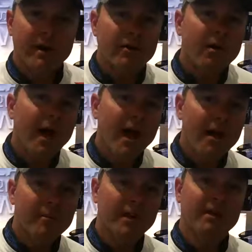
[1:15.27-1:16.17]
I don't know
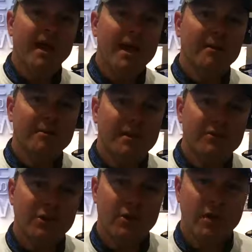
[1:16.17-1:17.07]
how many times
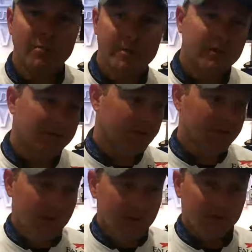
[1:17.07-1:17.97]
I've showed up at the